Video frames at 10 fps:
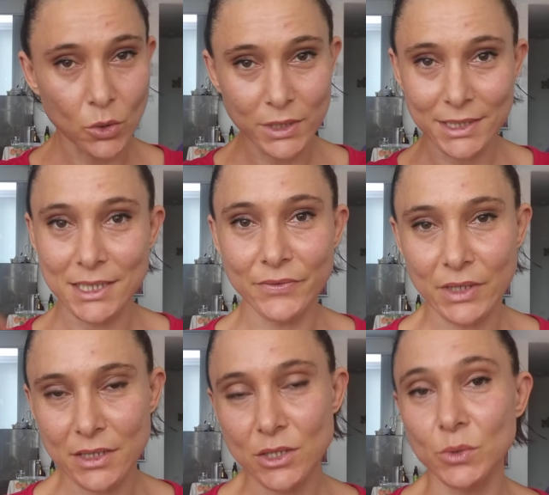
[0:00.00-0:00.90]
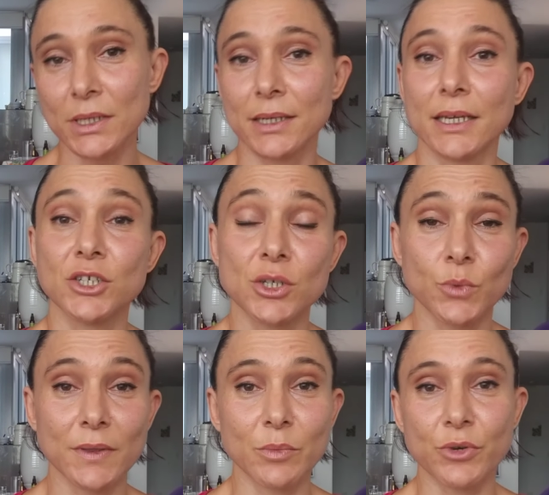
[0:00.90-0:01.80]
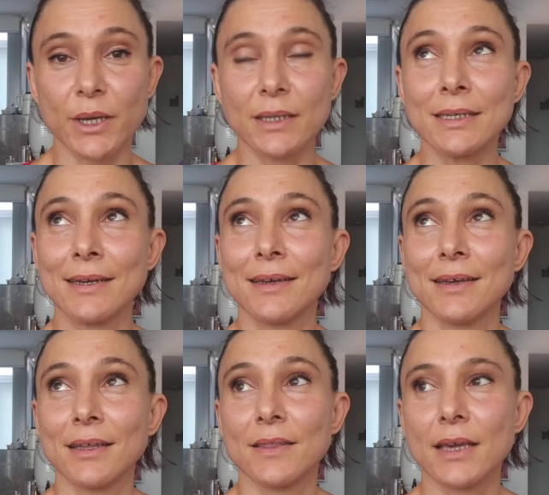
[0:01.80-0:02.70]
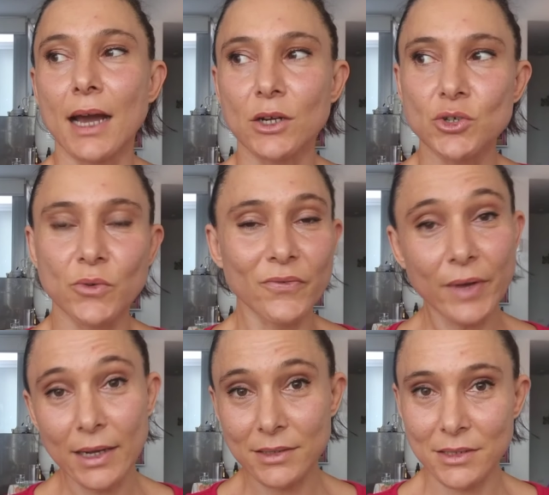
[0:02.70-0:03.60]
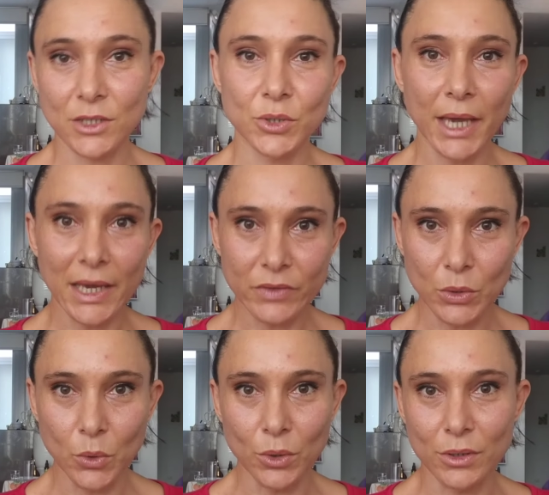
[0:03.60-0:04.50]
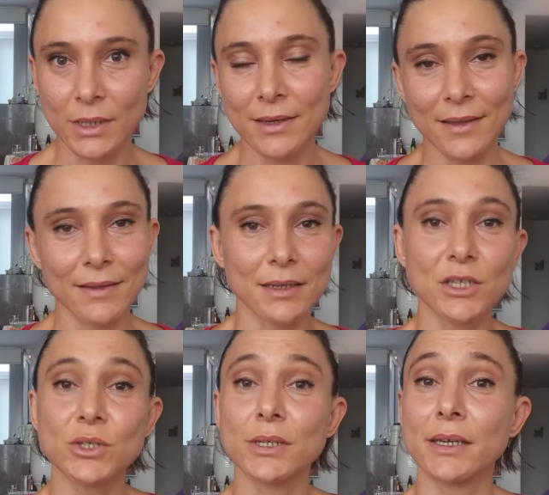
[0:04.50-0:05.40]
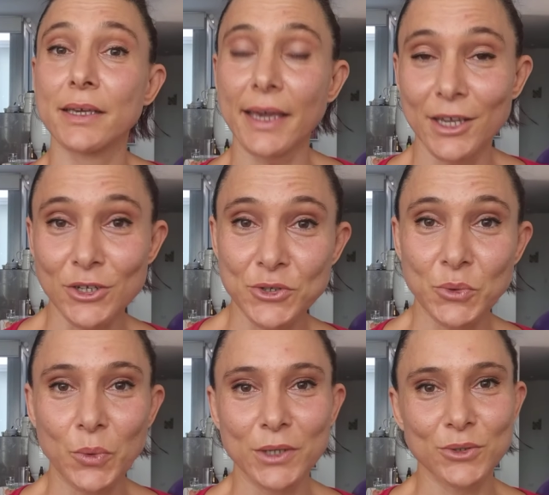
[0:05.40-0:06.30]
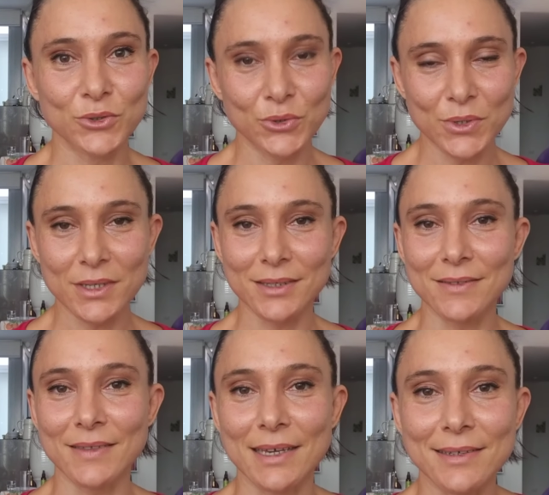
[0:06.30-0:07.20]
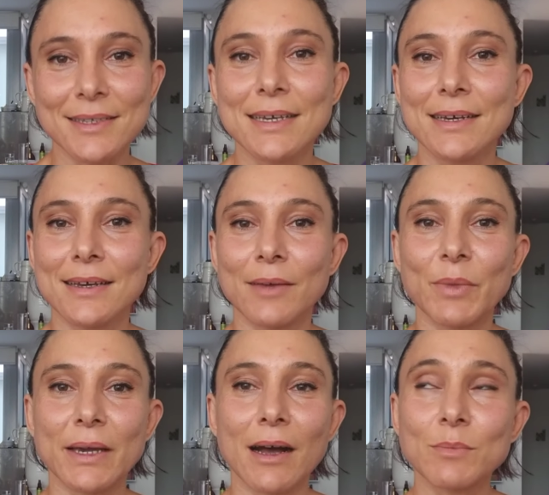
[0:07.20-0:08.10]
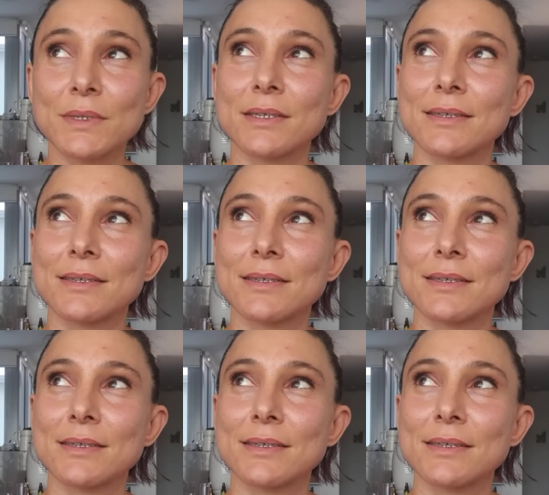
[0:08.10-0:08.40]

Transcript: connectivity. So the connection with the brain, the actual fact that you have a core that needs to engage when you do certain things, becomes